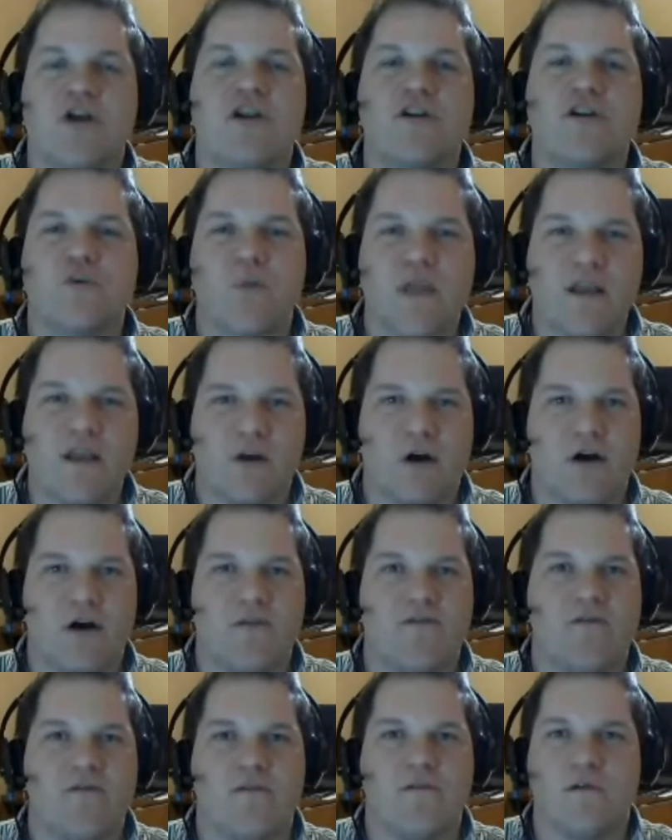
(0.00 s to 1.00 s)
week
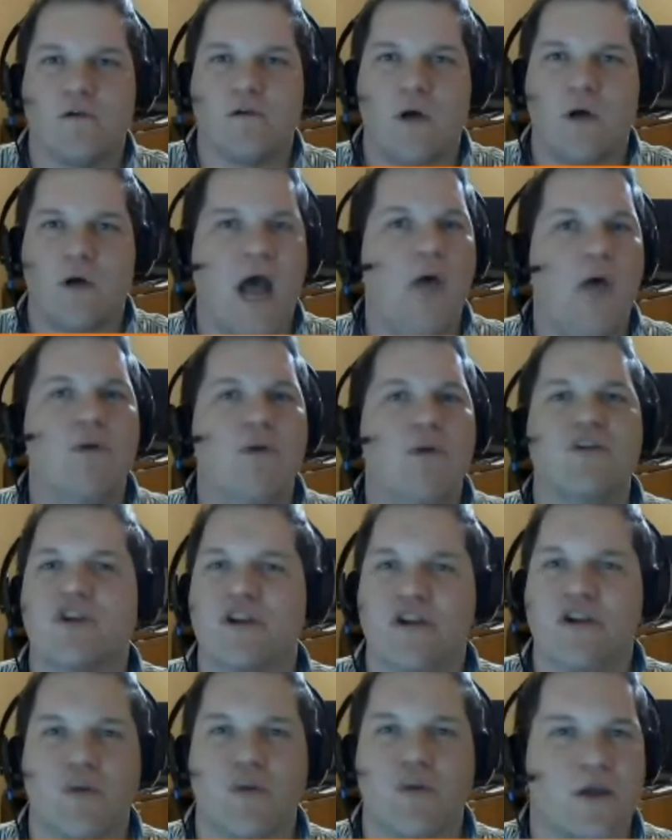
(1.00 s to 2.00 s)
off. How are you
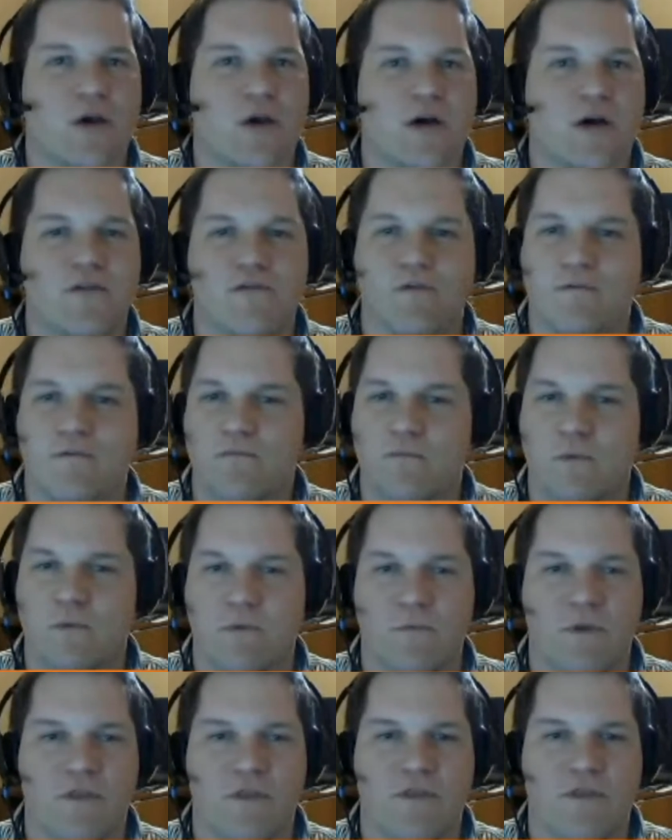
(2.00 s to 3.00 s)
starting your week off
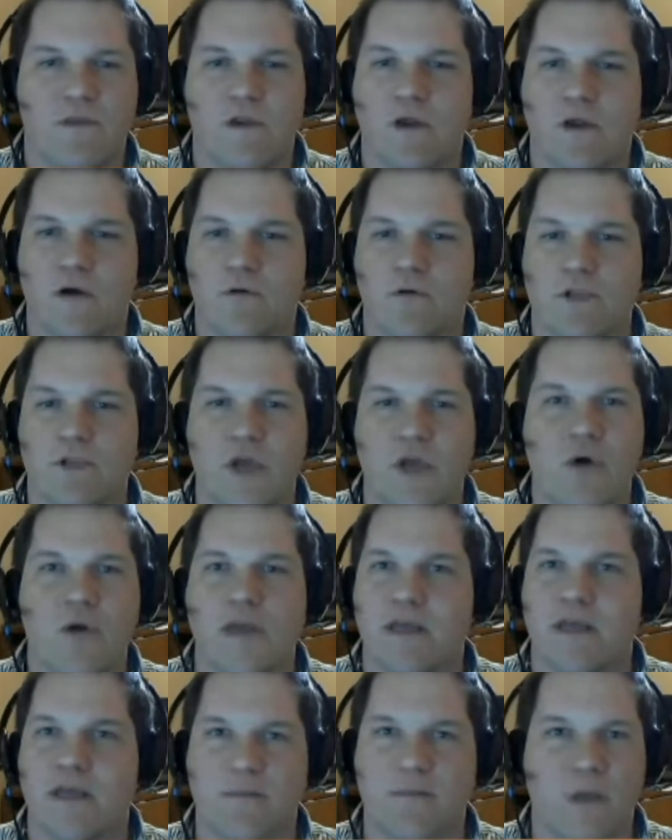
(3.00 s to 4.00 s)
with,
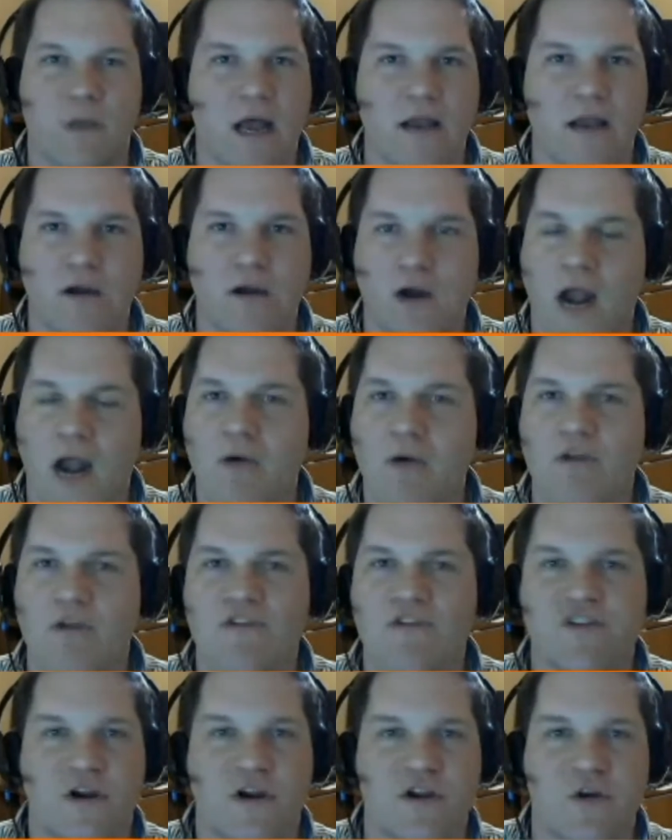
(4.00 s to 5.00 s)
yoga in mind? Or how are you
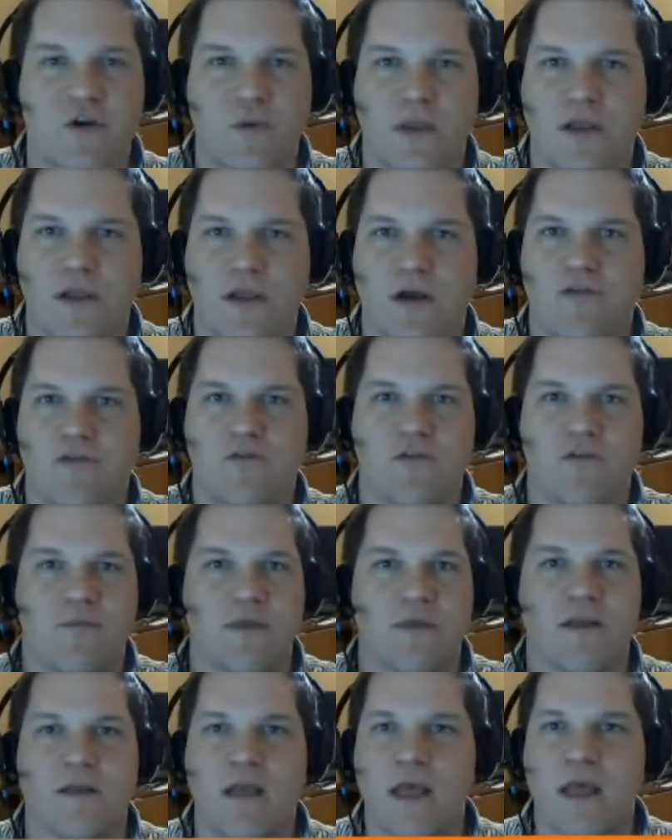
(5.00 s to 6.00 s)
starting your week off with
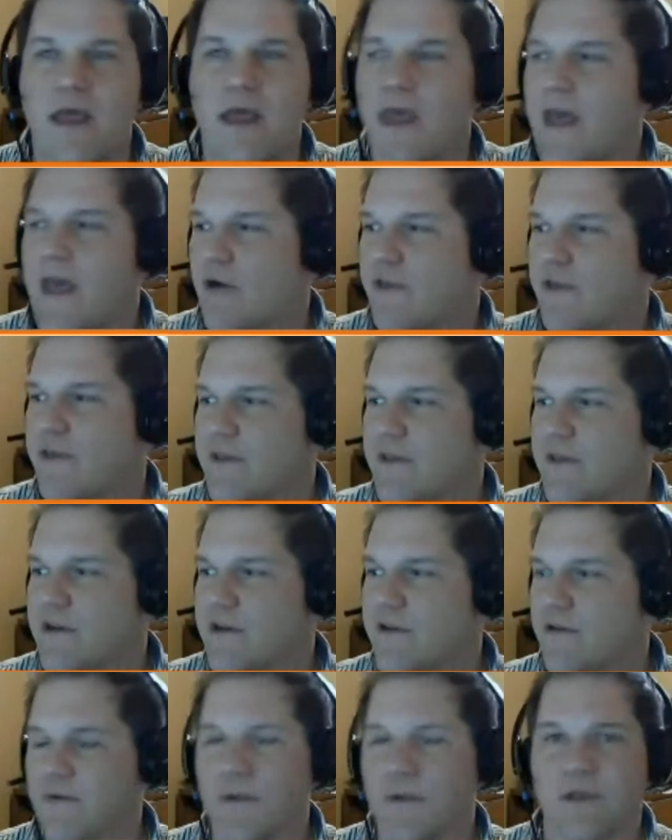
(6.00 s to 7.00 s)
being healthy
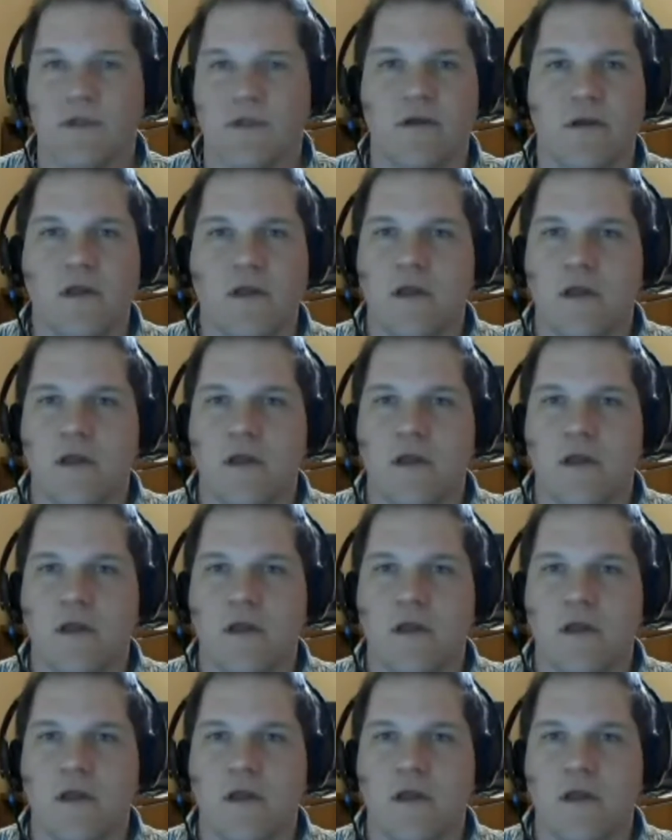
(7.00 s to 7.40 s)
and doing,